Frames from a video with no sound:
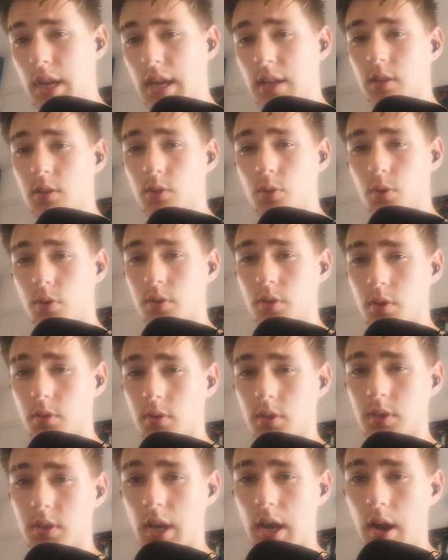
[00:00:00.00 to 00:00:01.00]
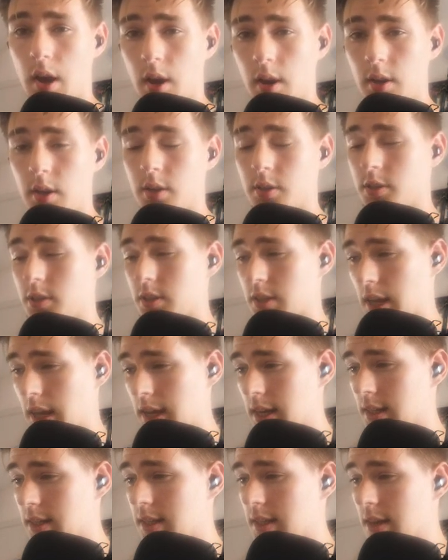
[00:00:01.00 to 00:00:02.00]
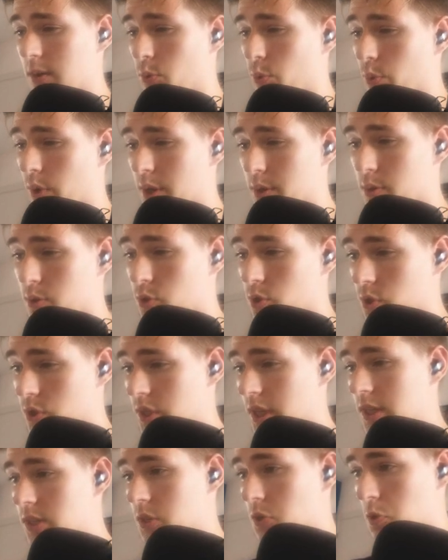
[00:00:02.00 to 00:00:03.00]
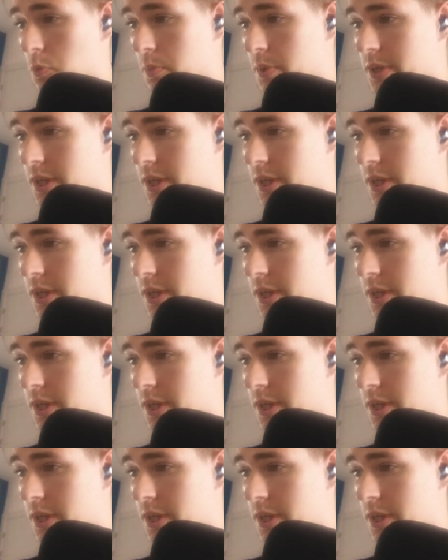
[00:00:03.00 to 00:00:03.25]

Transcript: get your tokens unstaked with just a 0%